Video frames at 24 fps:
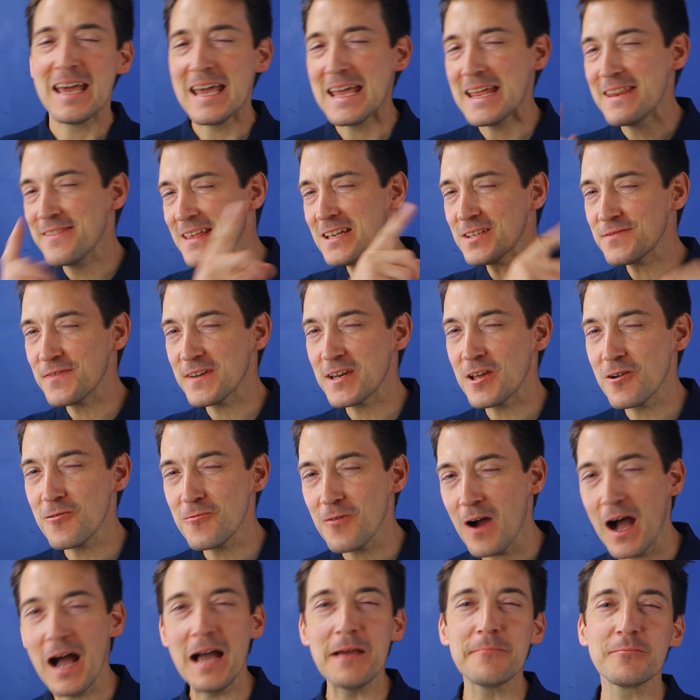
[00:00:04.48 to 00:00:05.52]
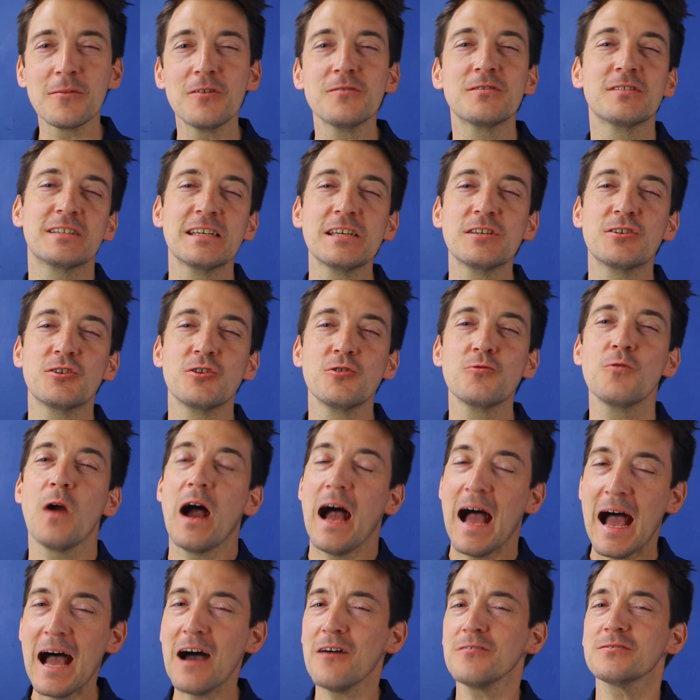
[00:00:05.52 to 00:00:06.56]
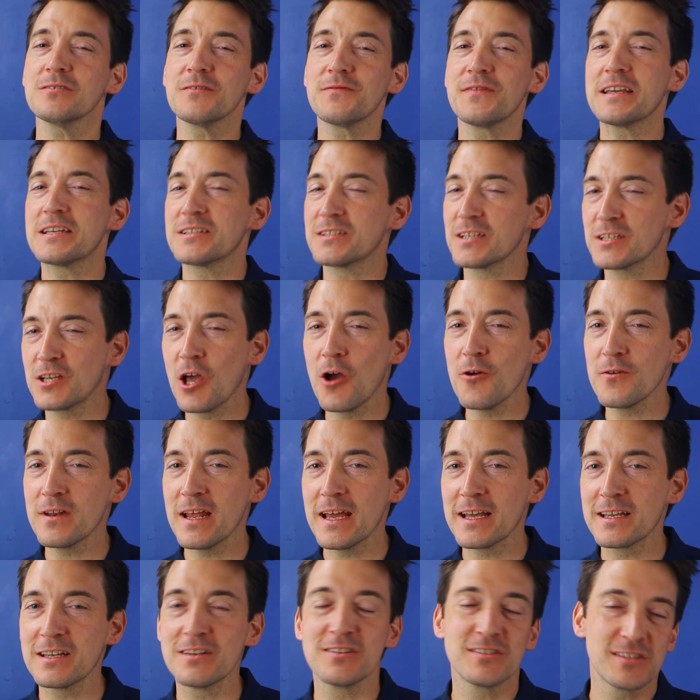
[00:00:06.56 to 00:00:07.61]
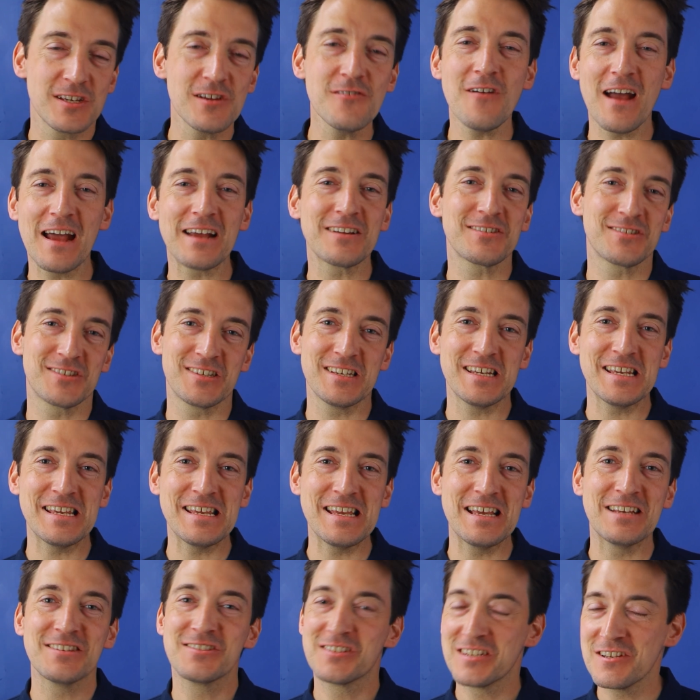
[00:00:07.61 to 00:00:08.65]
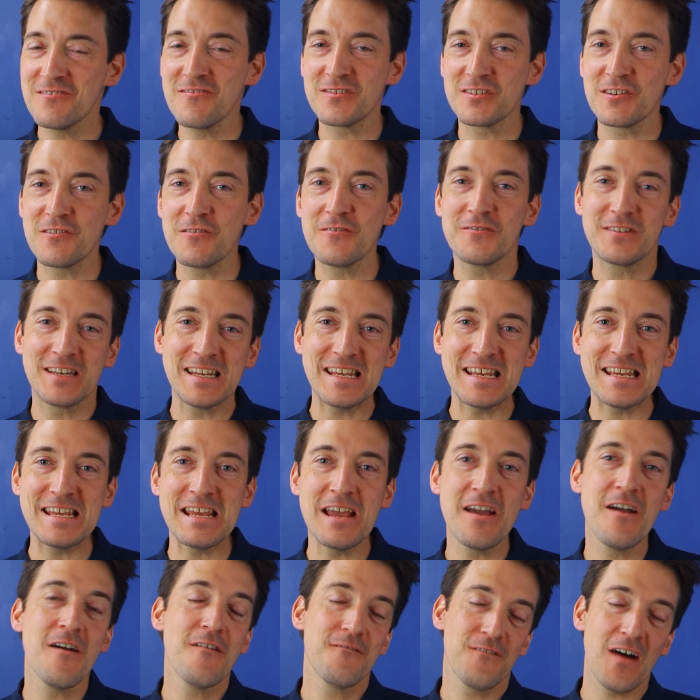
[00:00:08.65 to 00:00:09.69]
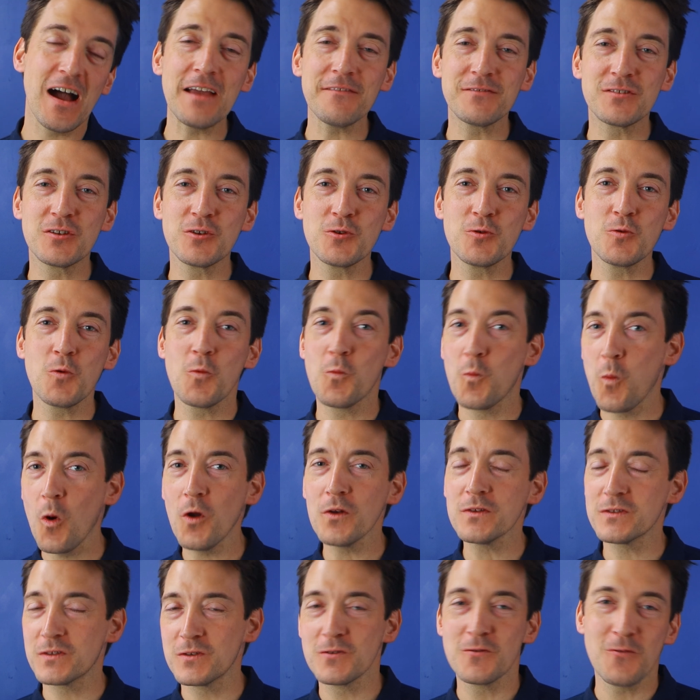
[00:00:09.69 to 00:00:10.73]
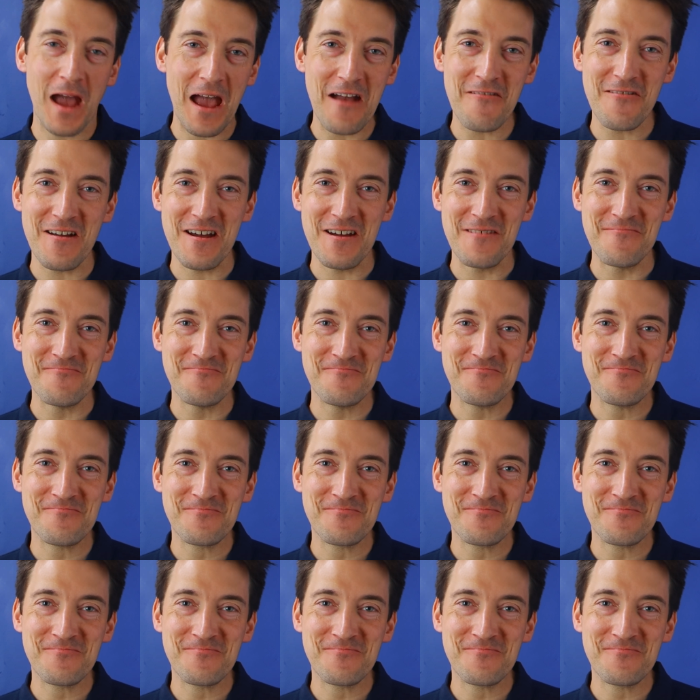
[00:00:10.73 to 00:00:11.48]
In this video I'm going to teach you how to fix the codec 0xC00D5212 error.